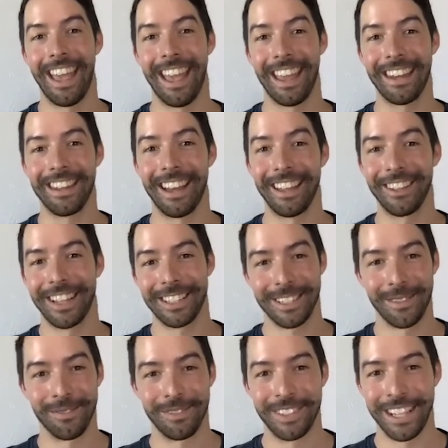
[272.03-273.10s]
and you get
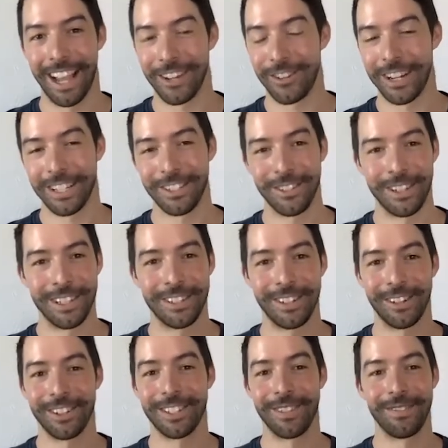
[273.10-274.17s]
some dehydrated students
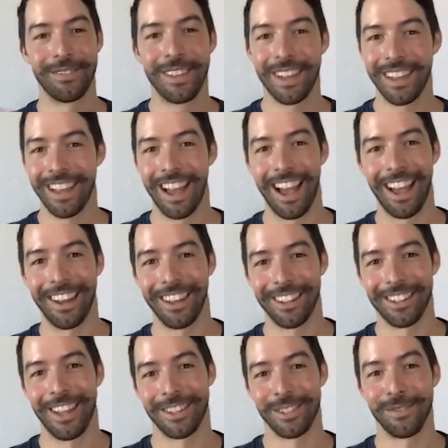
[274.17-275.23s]
or some
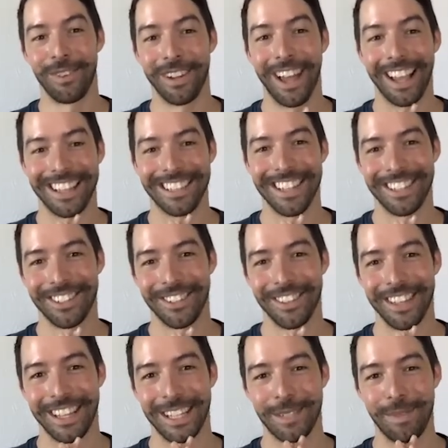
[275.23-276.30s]
not so fun hikes and that sort
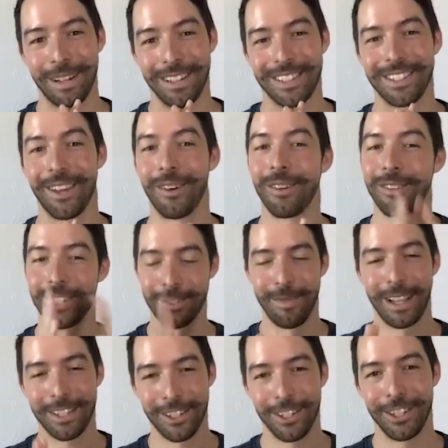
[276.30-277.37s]
of thing experience. So just
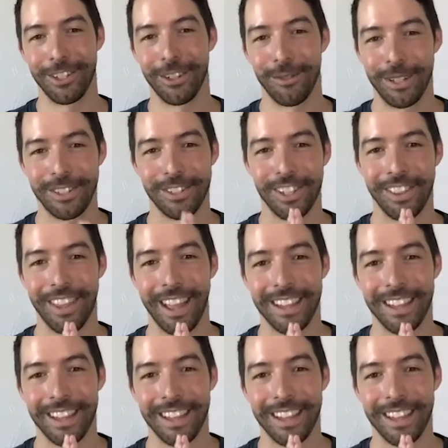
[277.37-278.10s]
make sure you do your research